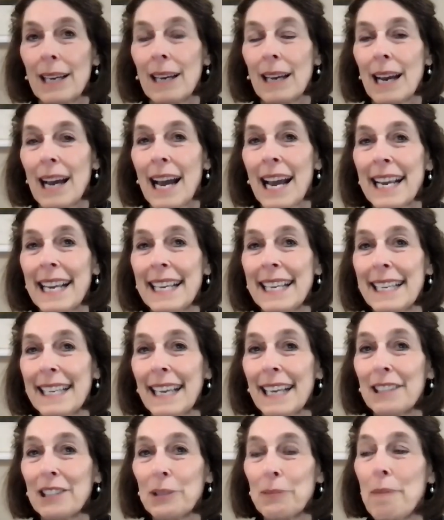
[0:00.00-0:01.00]
I
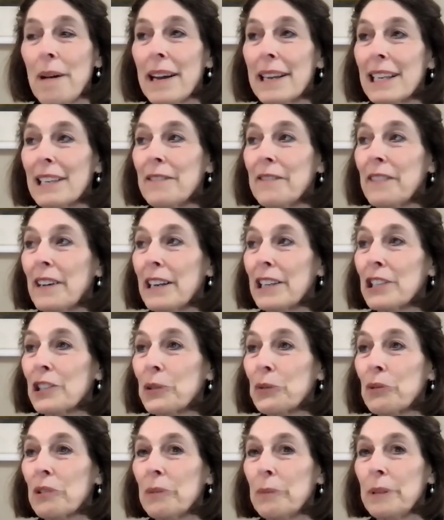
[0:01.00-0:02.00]
guess my
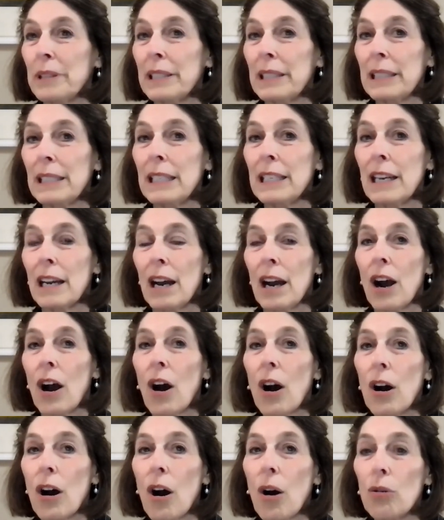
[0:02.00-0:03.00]
advice would be
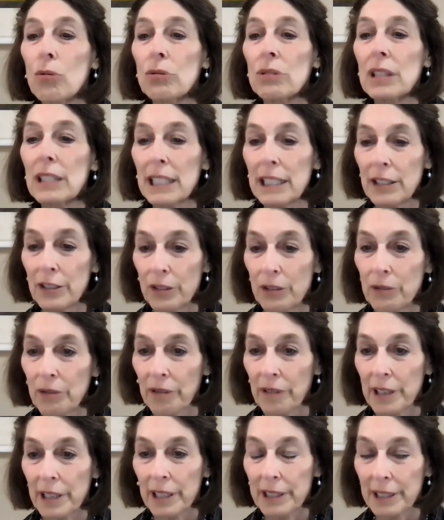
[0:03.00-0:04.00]
only do
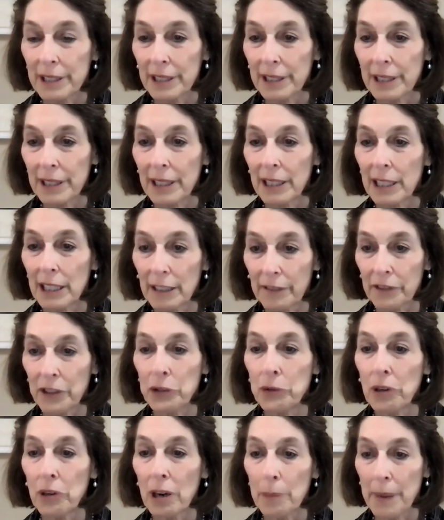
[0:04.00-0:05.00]
this if
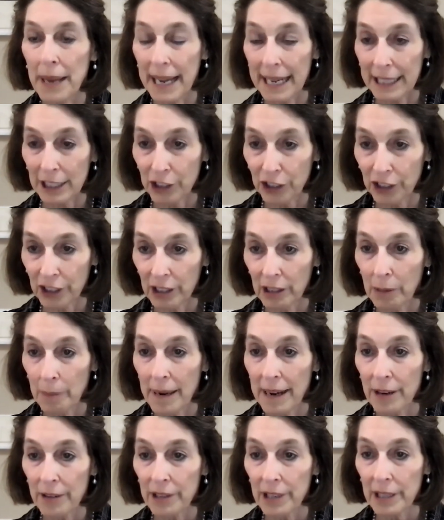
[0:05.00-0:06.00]
you are passionate
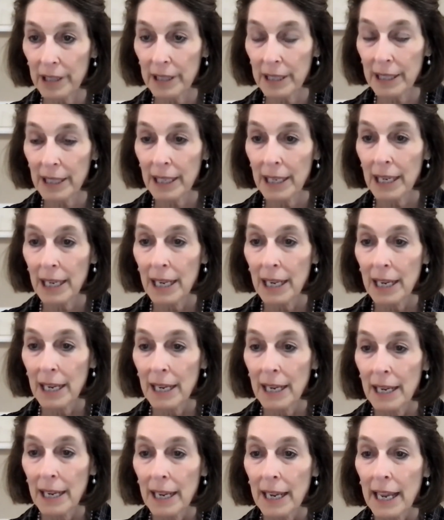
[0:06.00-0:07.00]
about it
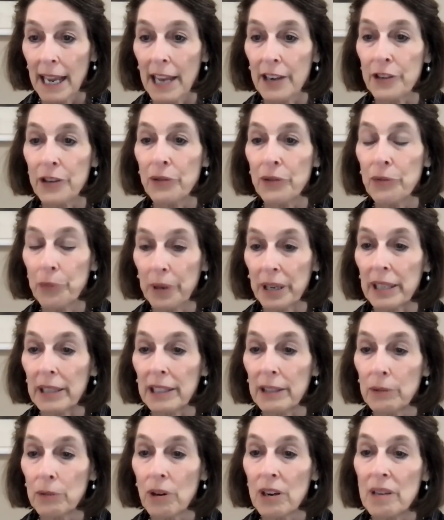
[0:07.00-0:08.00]
and you
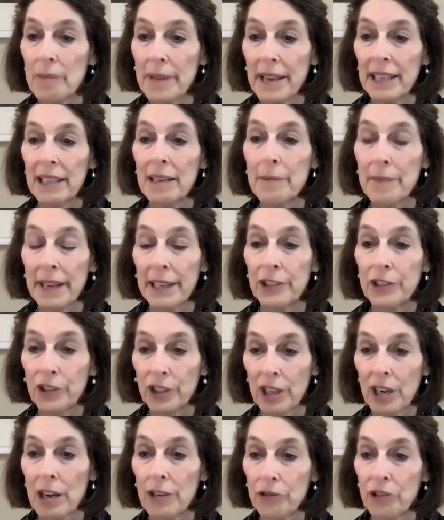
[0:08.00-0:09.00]
really want to make a major
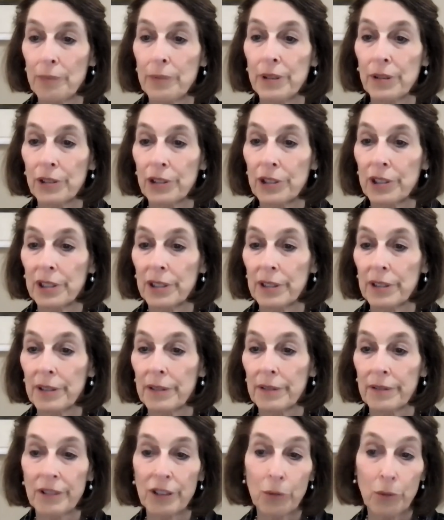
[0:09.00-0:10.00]
contribution
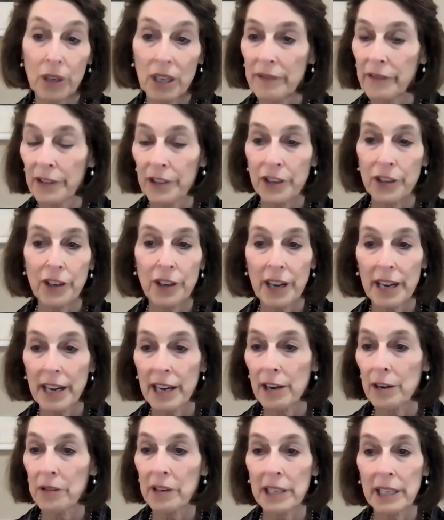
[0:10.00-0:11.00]
to whatever your
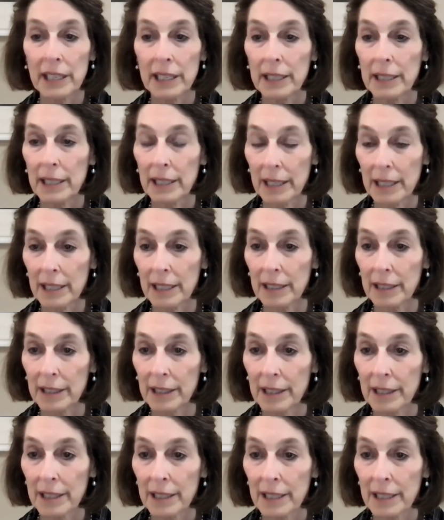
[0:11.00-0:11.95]
area is.